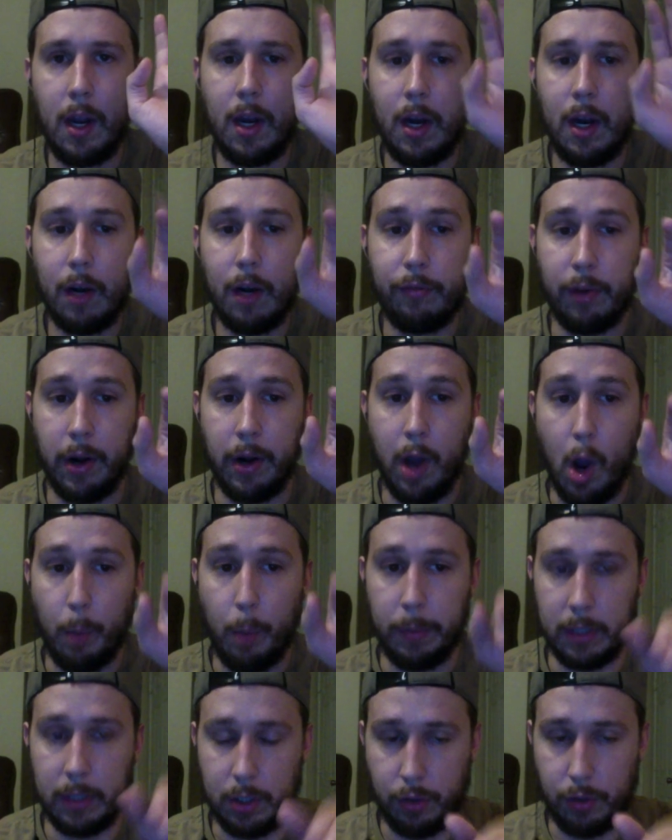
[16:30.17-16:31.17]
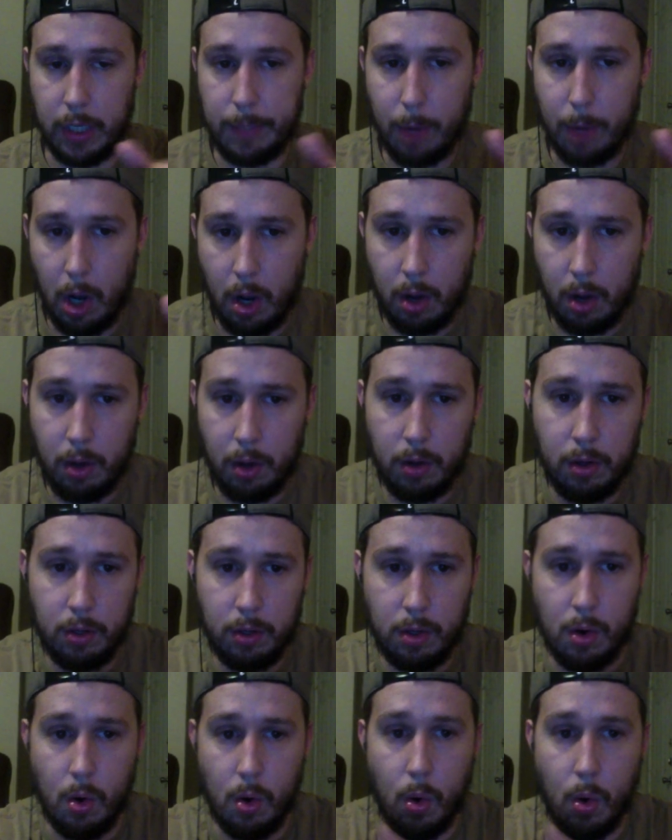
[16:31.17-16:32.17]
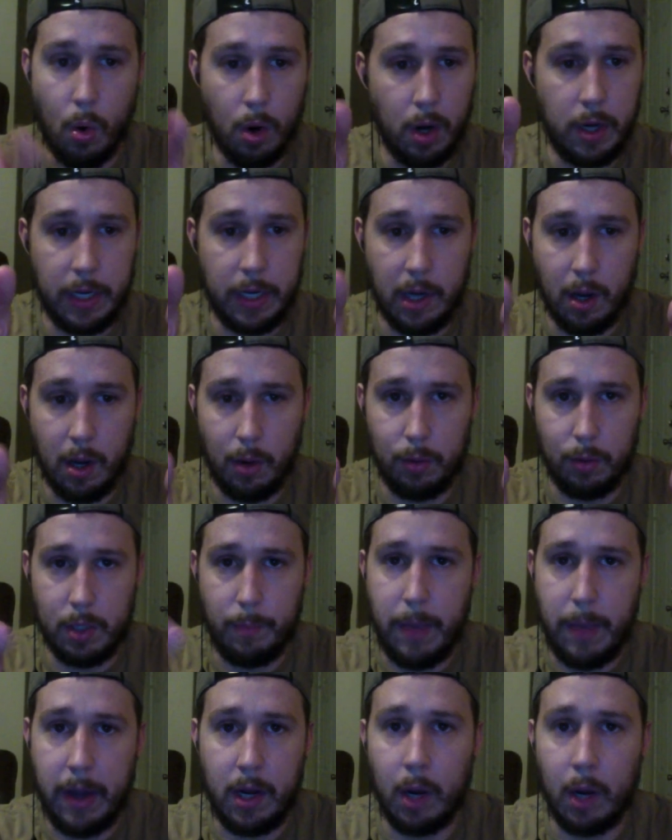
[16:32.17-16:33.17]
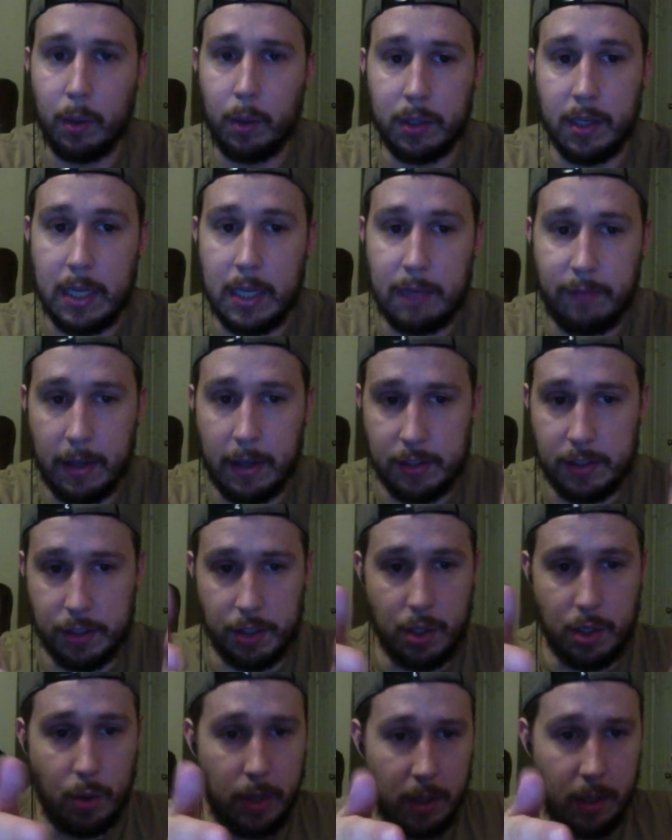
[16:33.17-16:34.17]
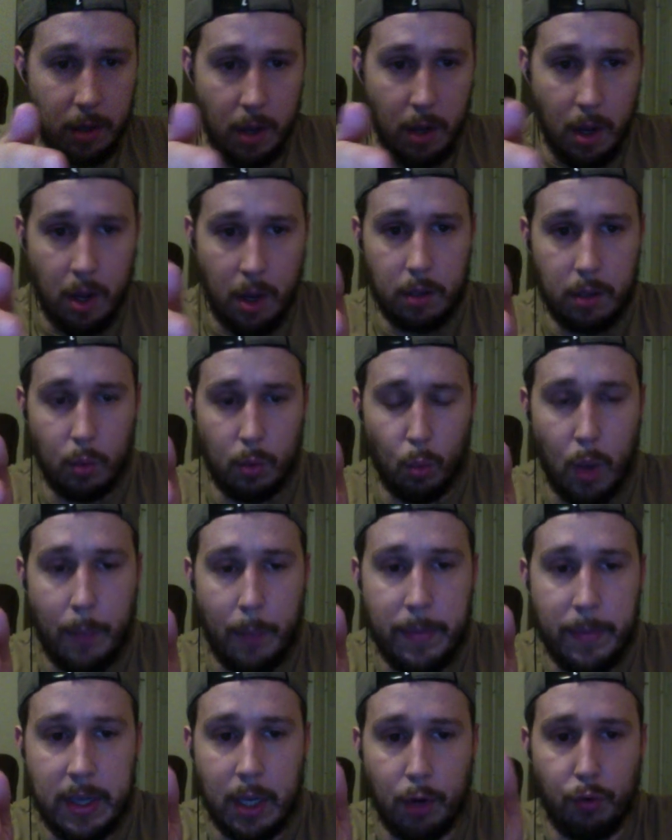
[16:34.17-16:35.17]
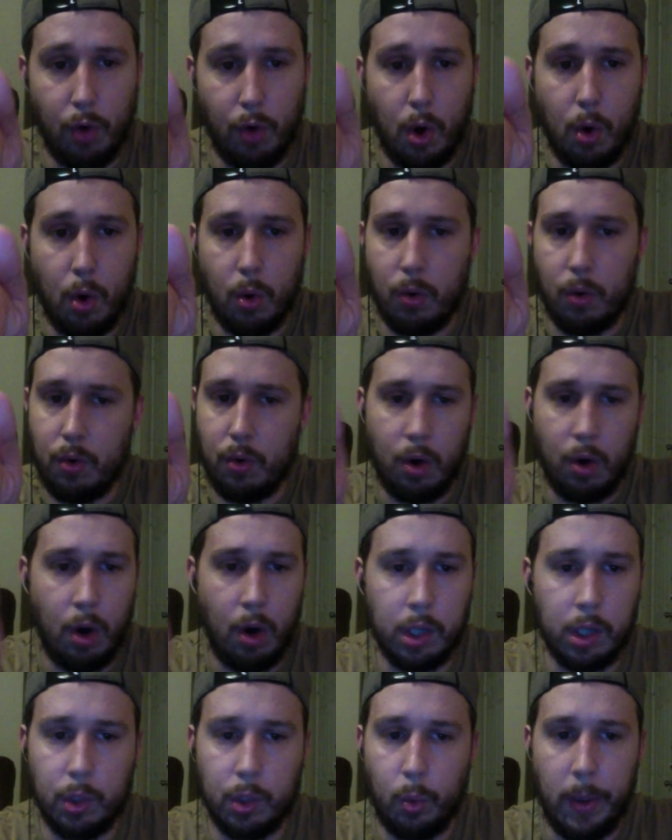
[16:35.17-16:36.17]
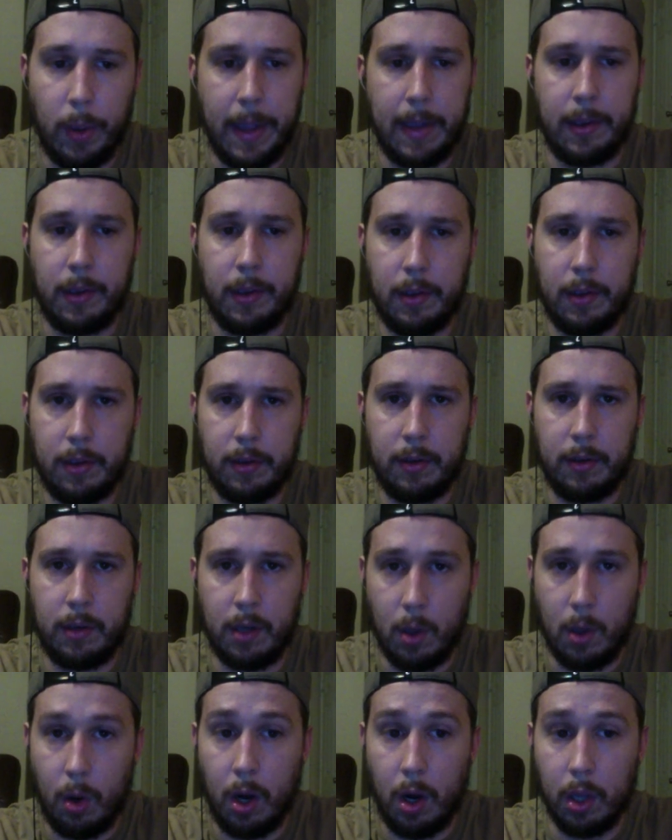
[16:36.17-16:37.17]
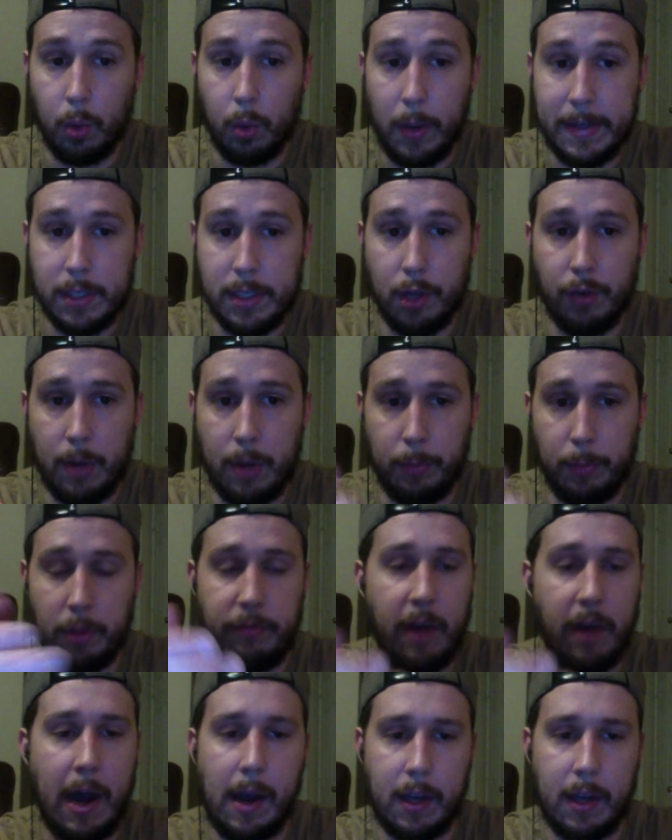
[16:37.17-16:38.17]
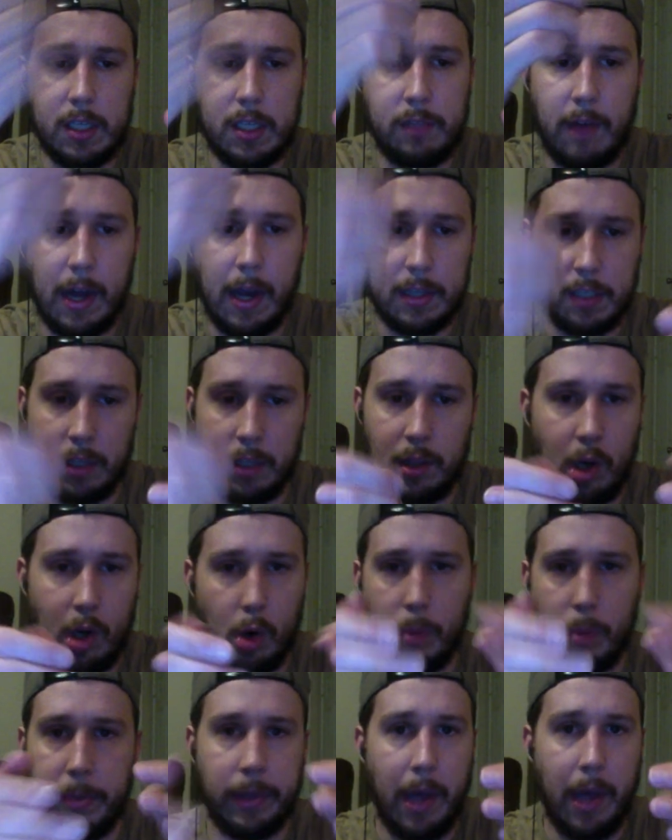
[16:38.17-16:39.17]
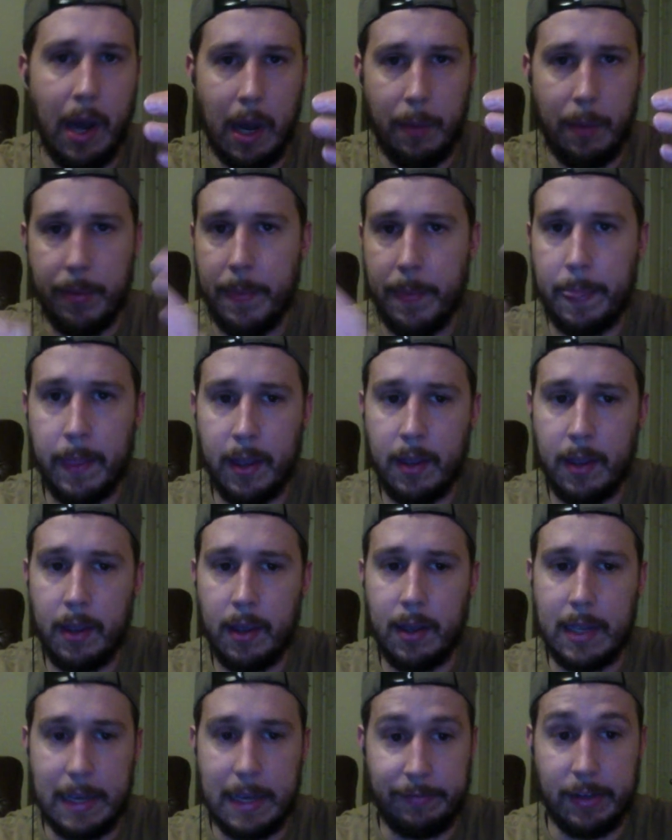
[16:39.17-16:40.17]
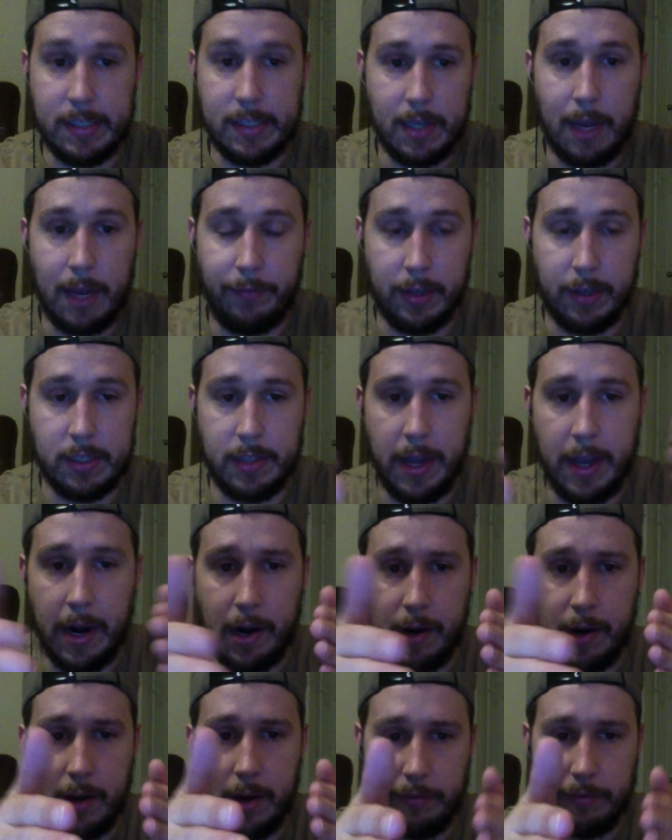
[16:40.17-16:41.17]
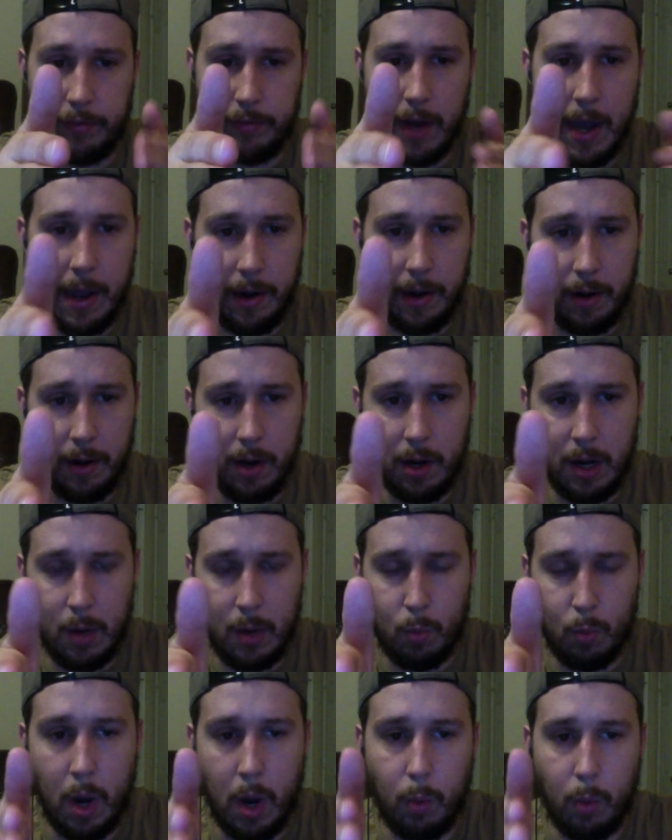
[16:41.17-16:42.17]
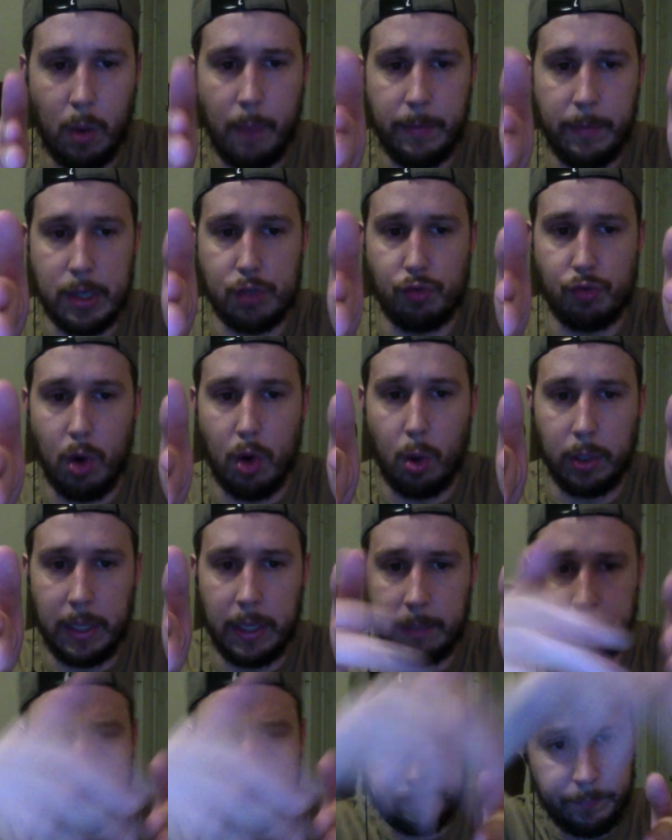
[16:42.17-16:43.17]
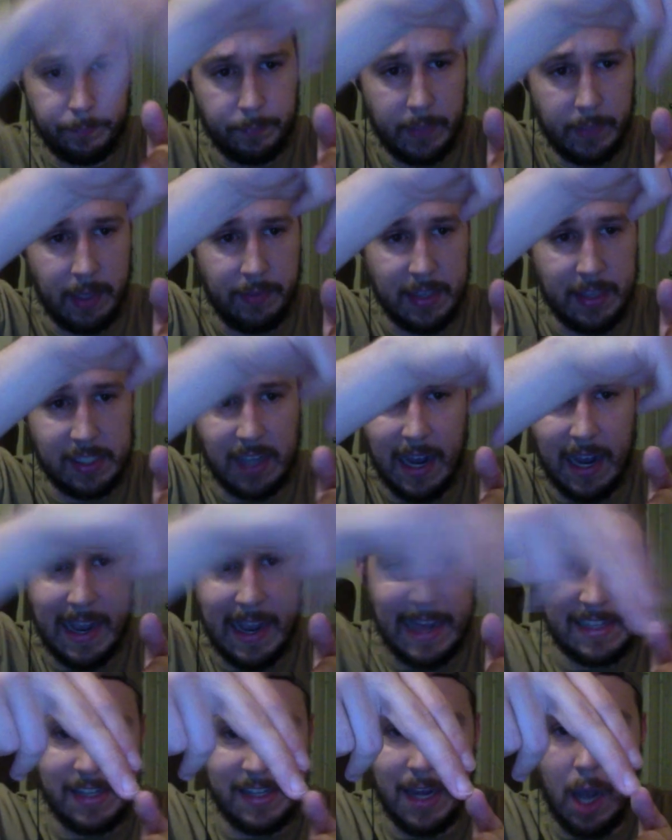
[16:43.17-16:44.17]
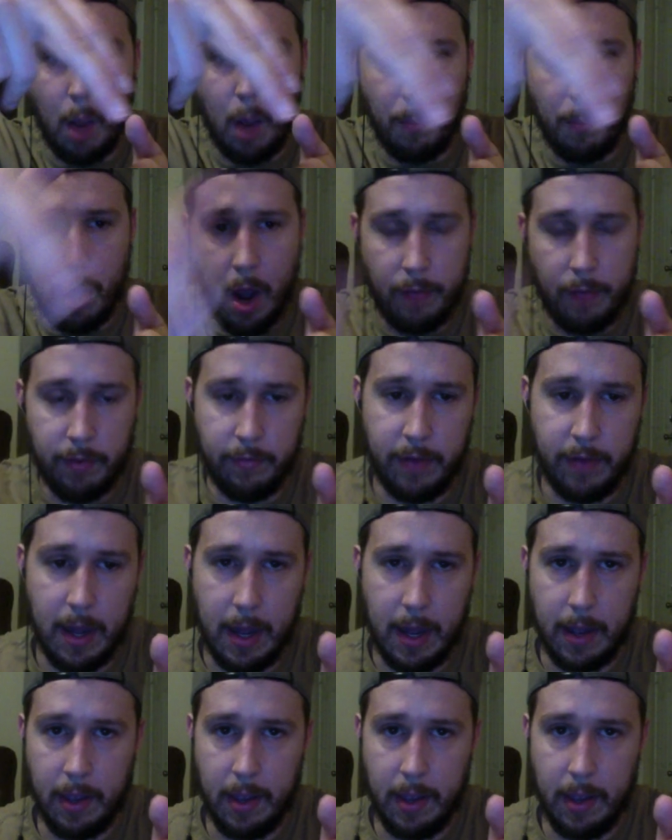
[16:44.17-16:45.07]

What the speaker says: for an open 3 ball. Or, depending on what the defense is doing, Wemby can roll all the way to the rim with Fox. Fox can throw him the lob if it's there. If not, while Wemby's rolling, this guy has to help off of the